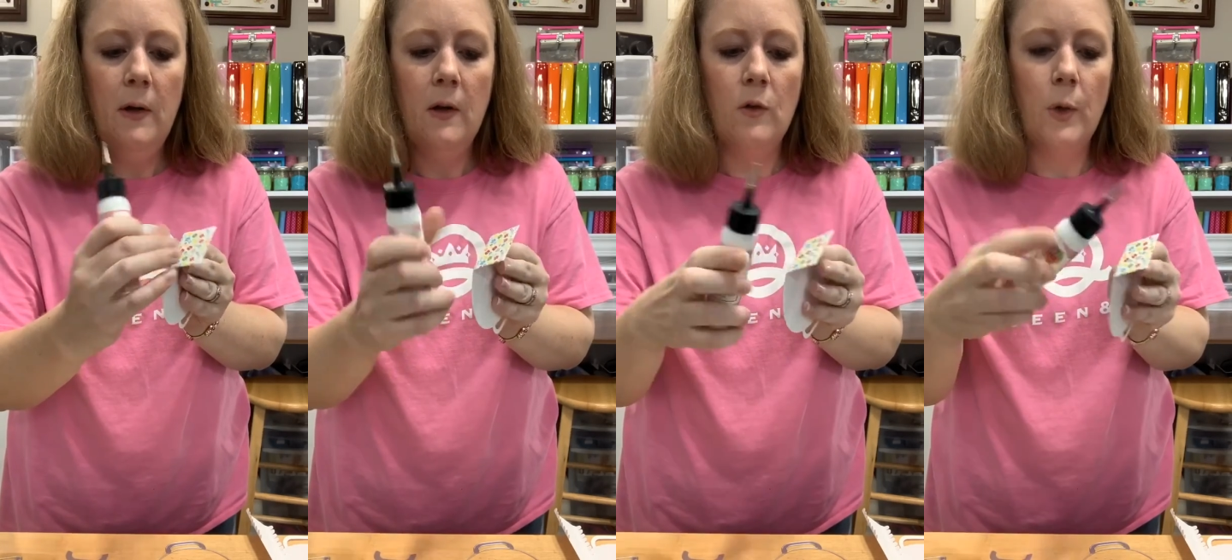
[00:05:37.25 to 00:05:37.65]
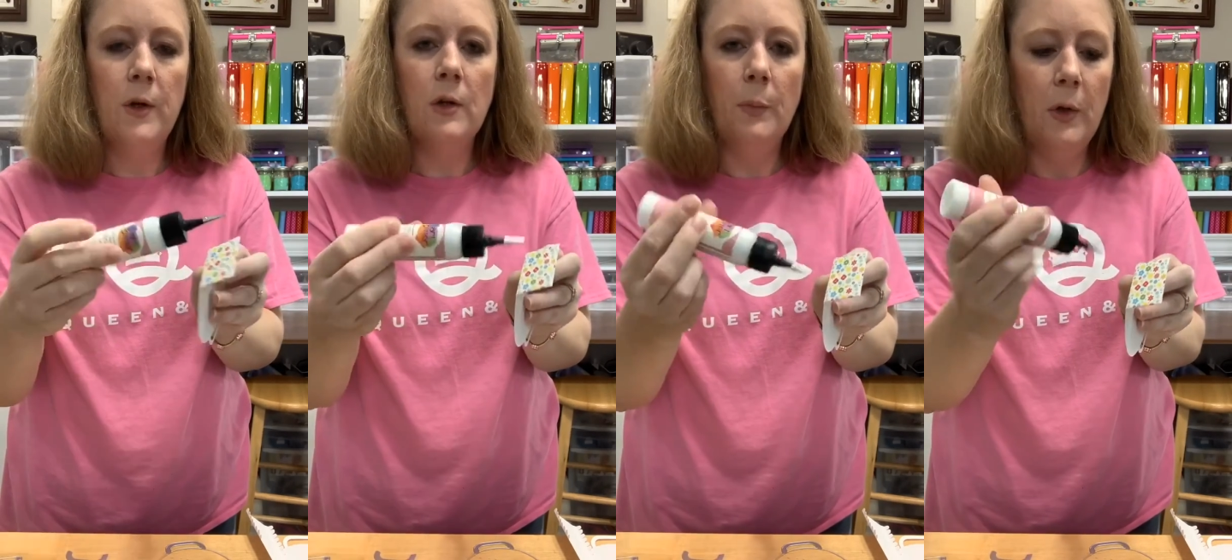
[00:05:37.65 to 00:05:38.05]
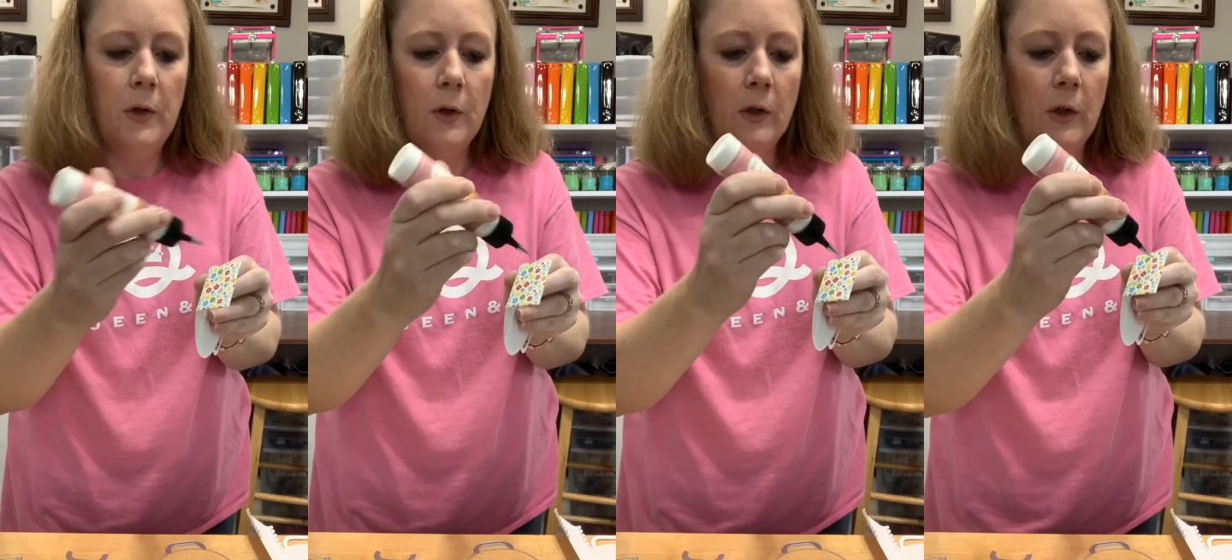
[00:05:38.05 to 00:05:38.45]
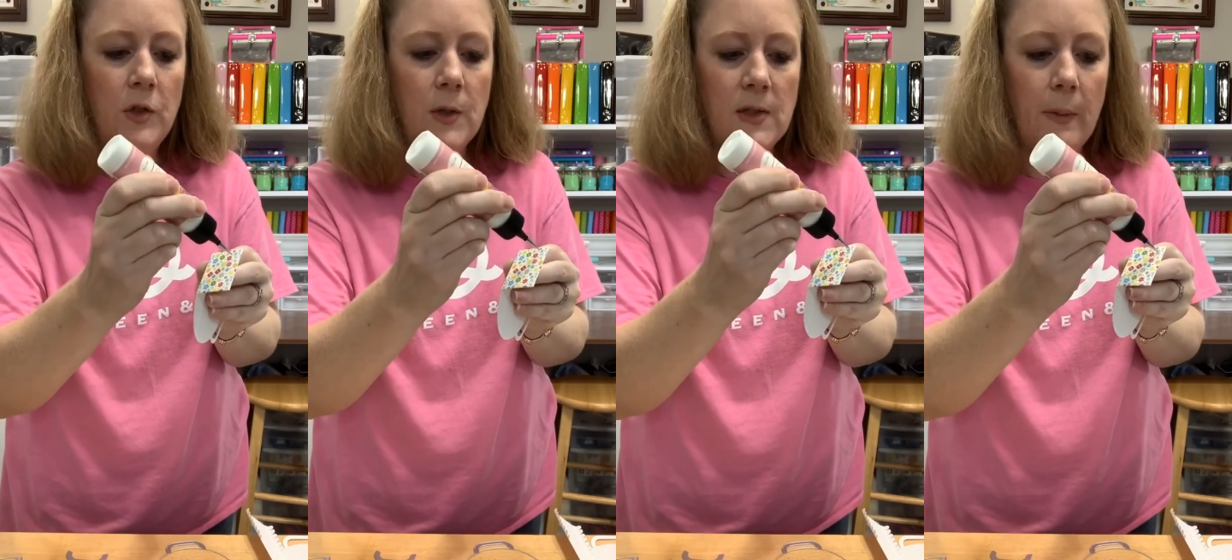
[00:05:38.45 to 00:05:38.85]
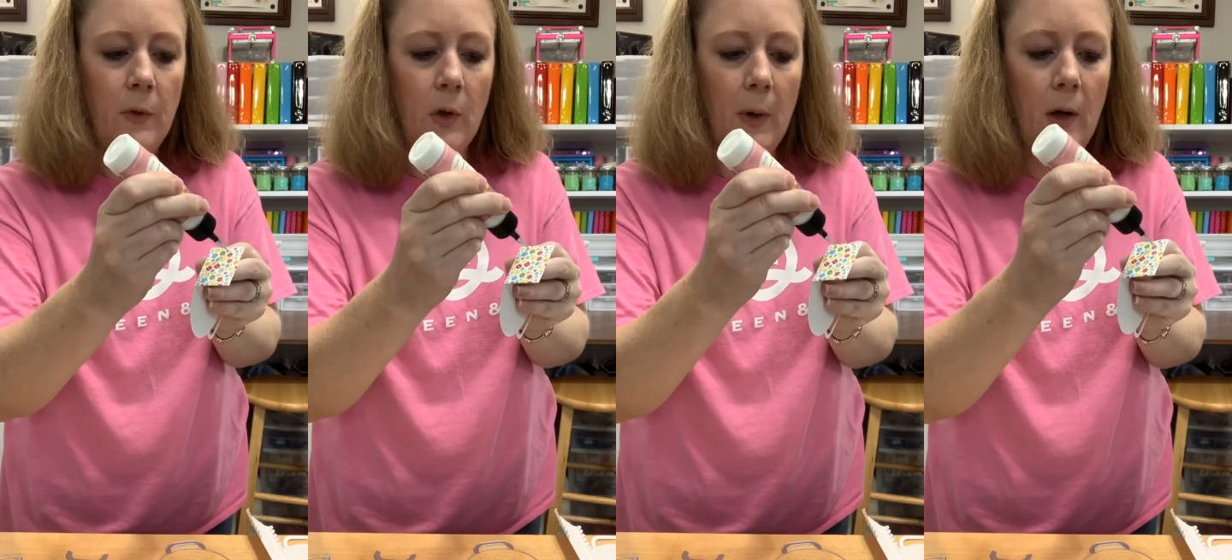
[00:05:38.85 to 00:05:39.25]
is where you're going to put your glue to assemble
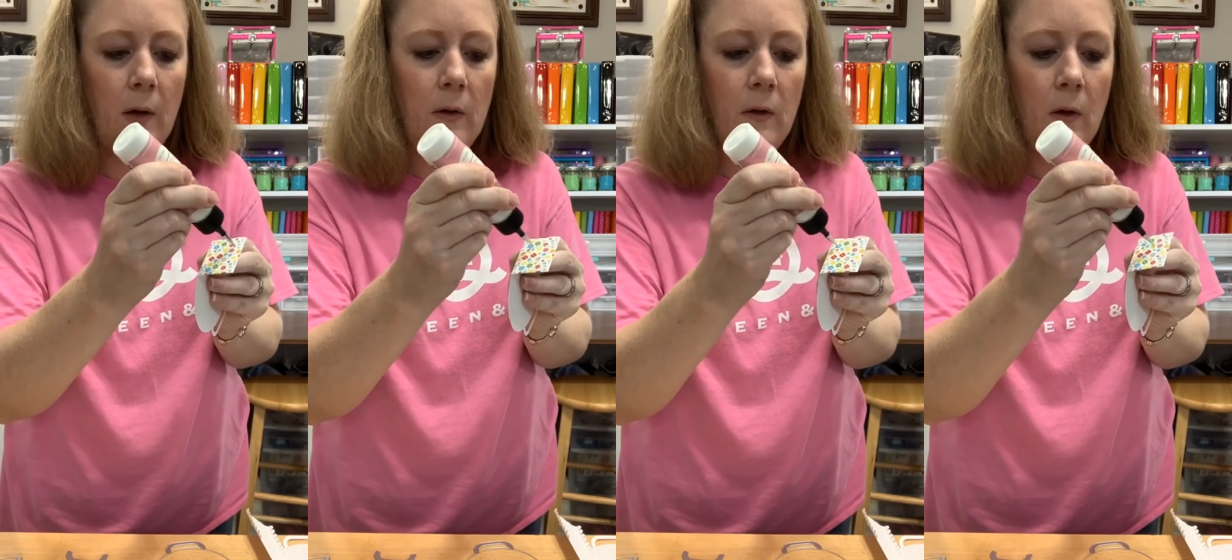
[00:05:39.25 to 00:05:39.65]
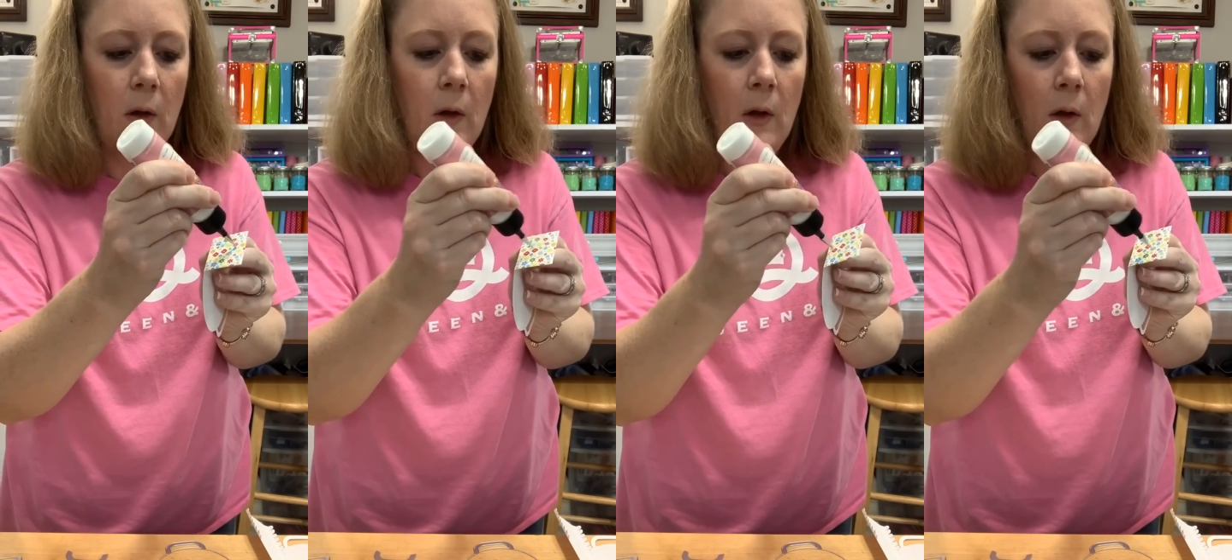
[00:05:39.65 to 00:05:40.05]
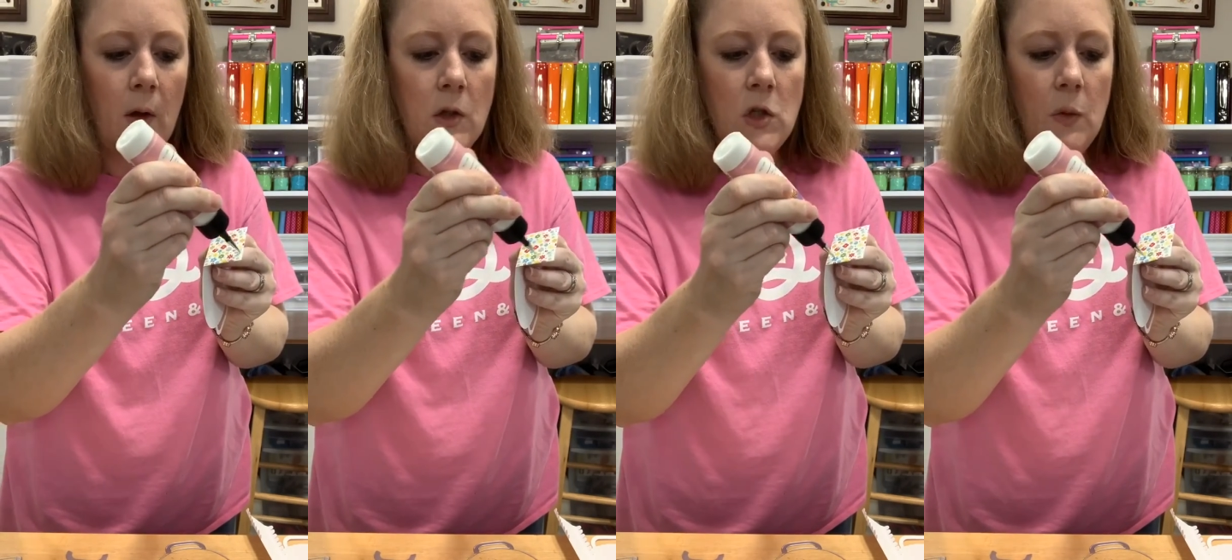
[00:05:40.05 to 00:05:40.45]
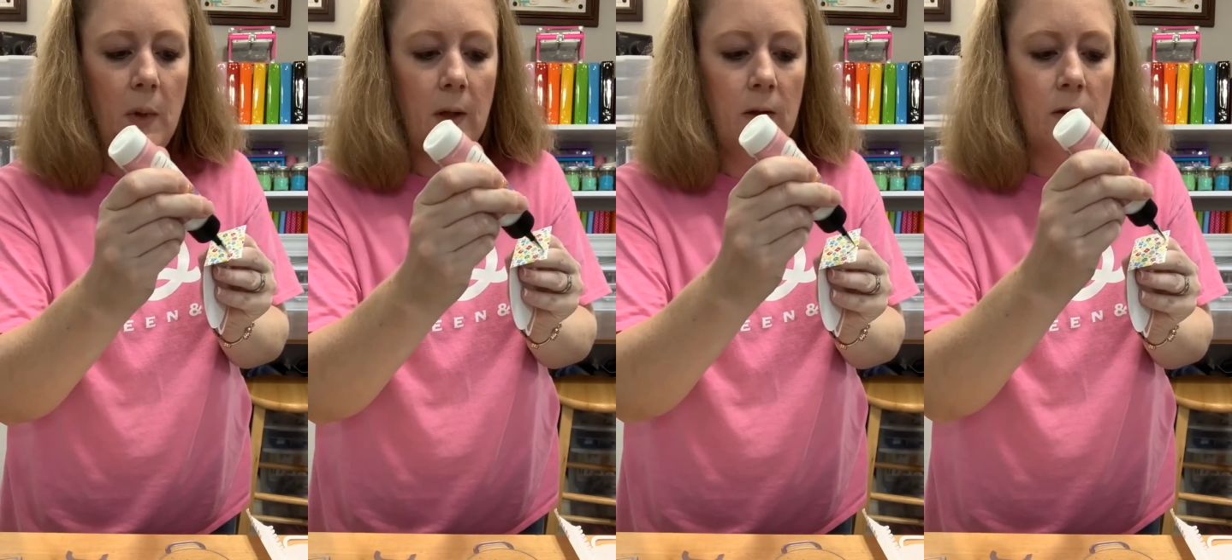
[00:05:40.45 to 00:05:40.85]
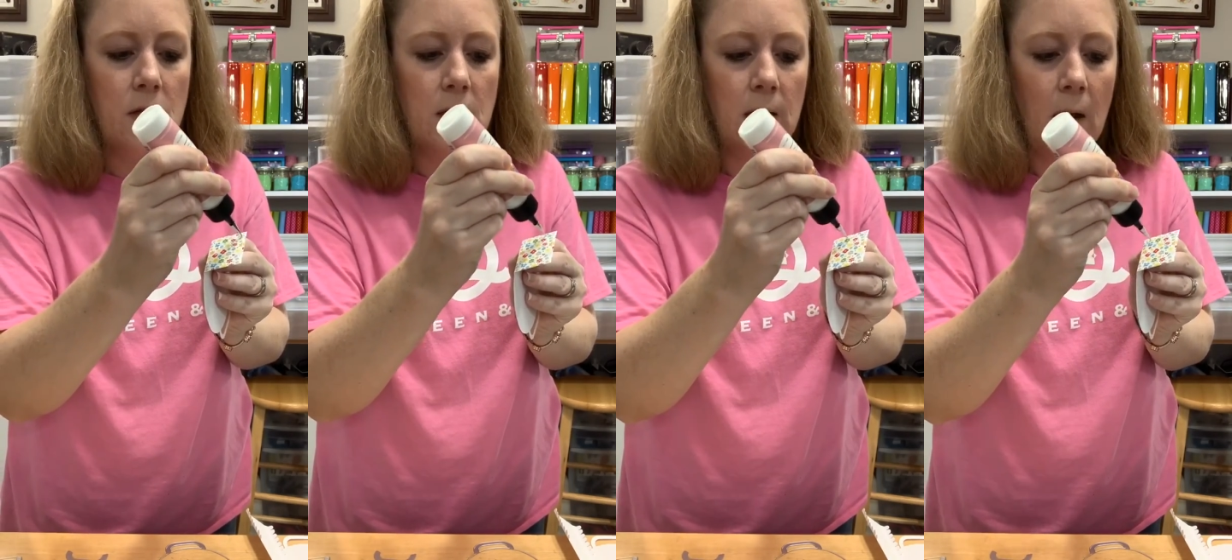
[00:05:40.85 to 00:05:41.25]
your box. Two
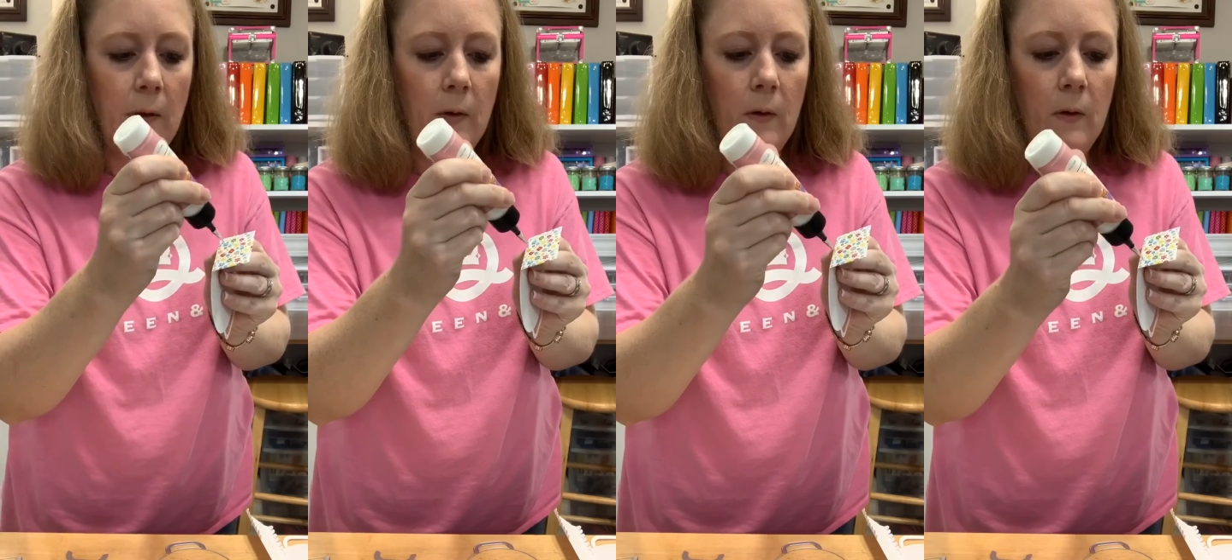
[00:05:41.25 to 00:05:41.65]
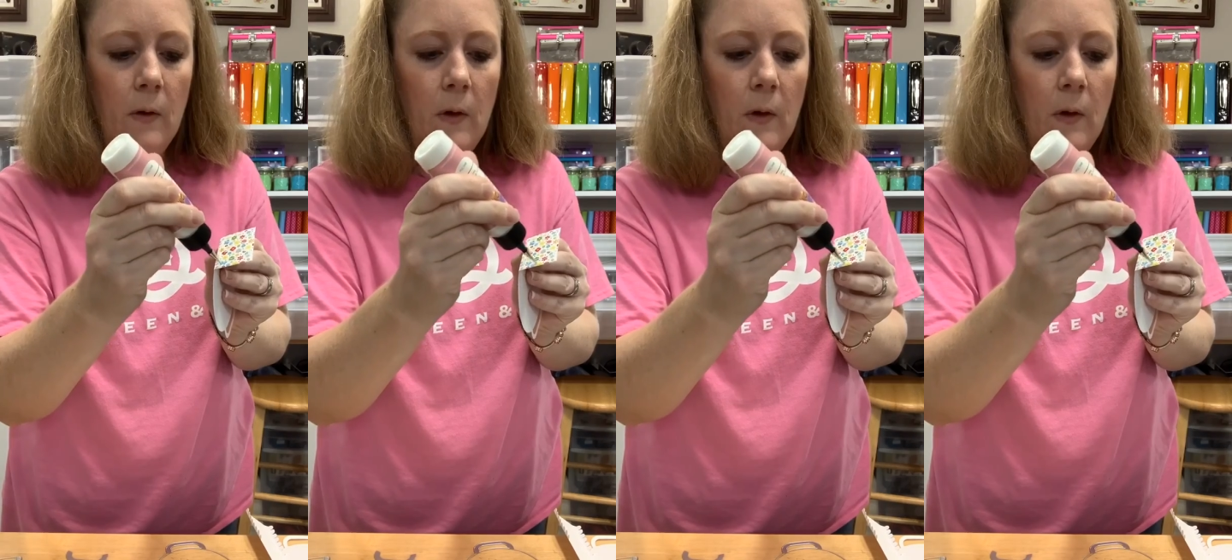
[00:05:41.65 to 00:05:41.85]
pieces together.